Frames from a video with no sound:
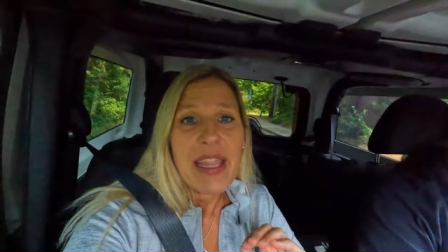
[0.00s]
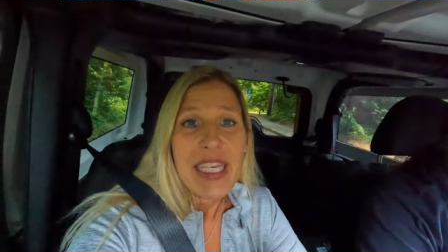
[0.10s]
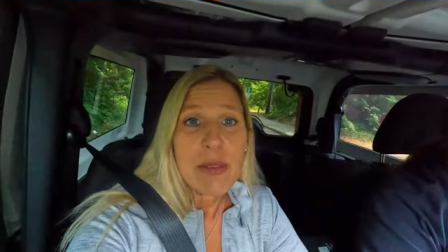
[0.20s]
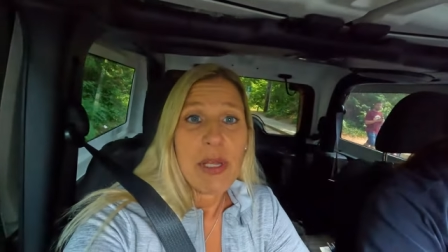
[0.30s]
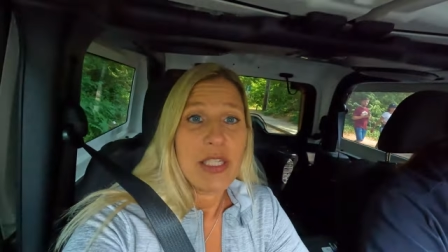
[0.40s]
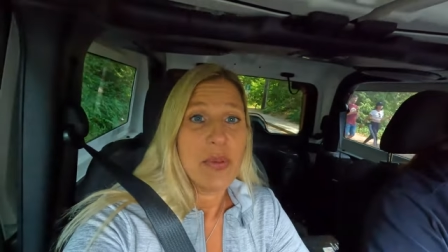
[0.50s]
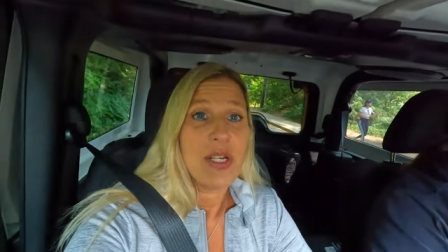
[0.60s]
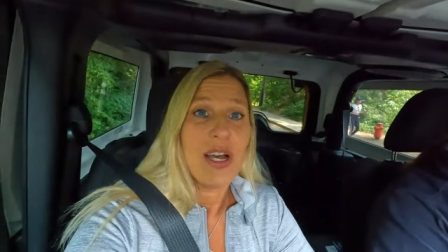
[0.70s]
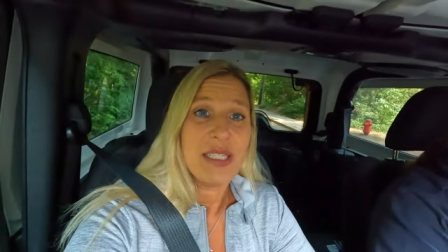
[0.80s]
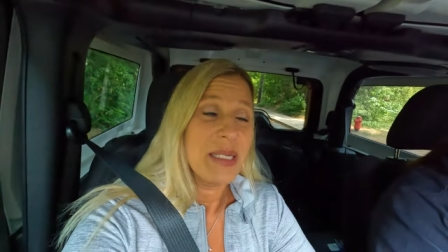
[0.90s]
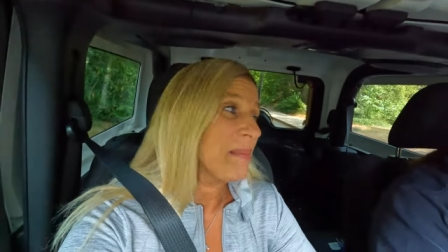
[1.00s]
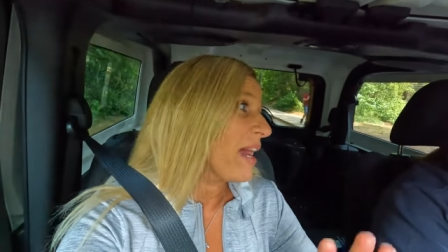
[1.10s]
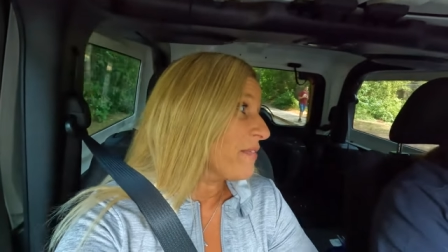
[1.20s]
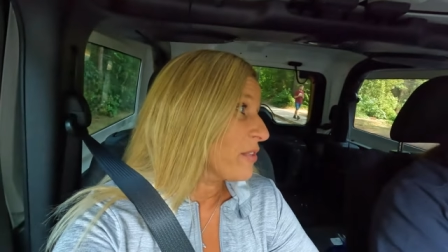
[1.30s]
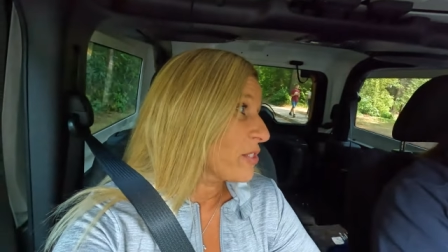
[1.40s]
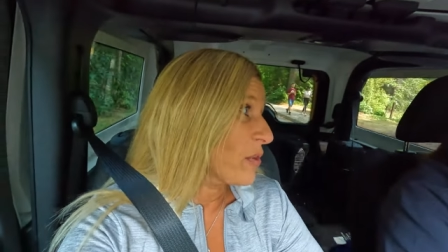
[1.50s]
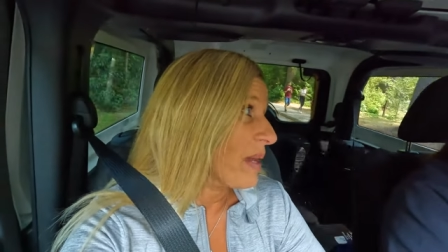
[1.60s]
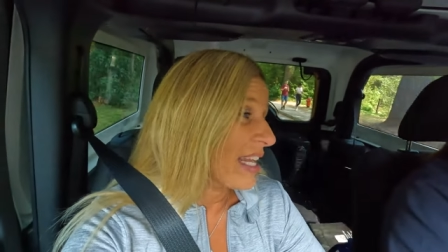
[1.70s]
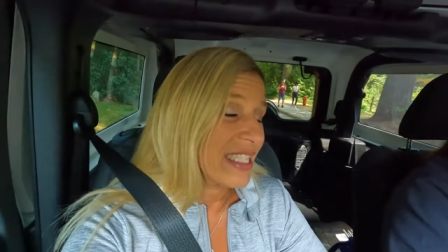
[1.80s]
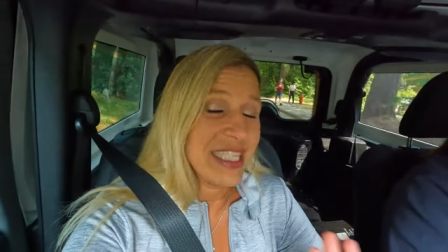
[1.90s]
this place was awesome. I feel so
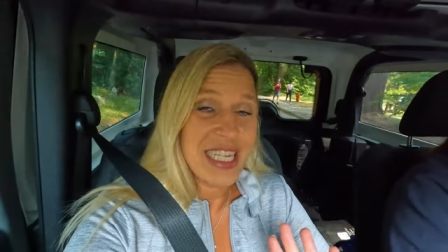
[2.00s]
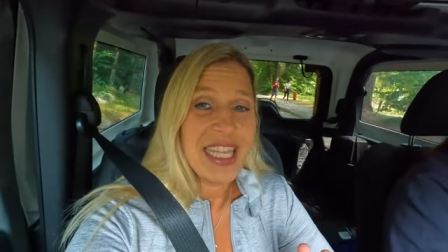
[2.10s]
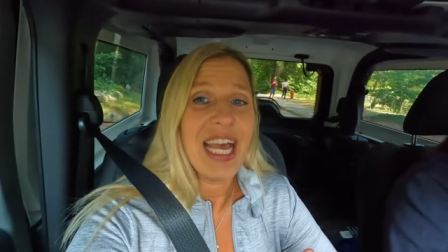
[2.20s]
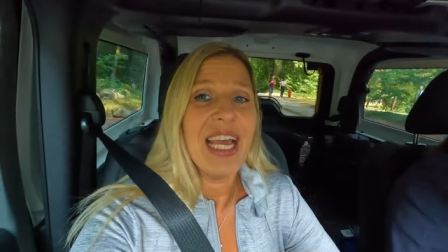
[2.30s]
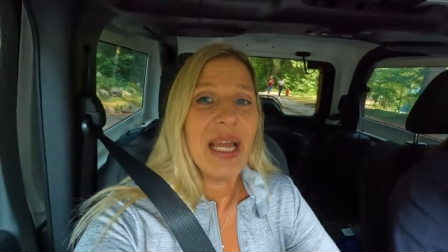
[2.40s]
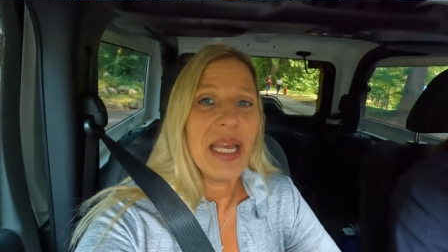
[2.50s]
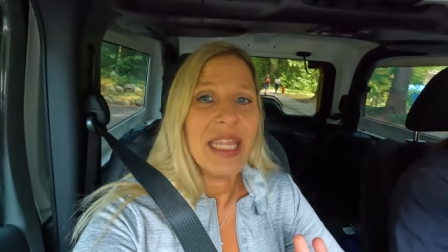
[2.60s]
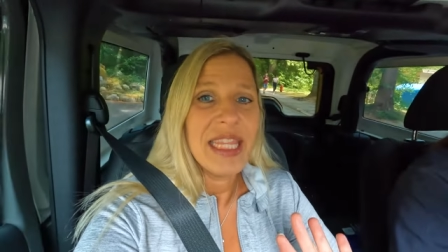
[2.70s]
bad to say well, that. You know, we